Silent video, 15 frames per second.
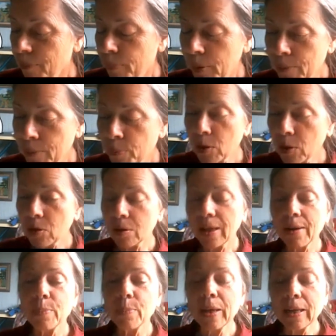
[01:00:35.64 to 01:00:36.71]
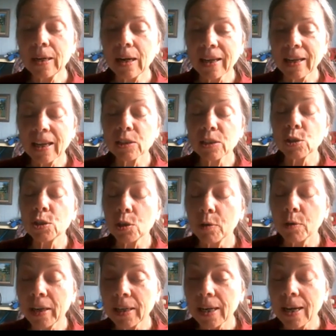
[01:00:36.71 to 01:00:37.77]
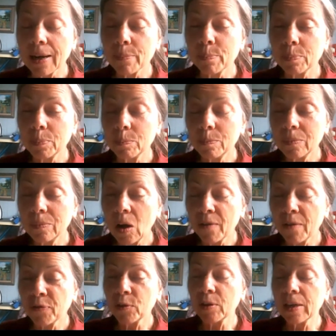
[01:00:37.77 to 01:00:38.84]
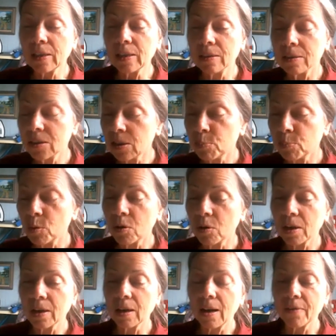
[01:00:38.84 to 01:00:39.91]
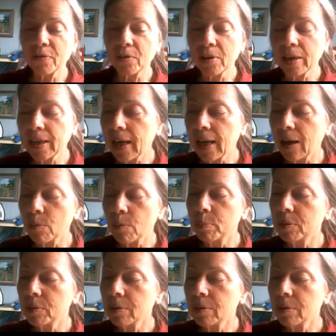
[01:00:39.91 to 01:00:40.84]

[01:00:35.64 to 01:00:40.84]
people have been, I guess, showing up, offering support, offering help,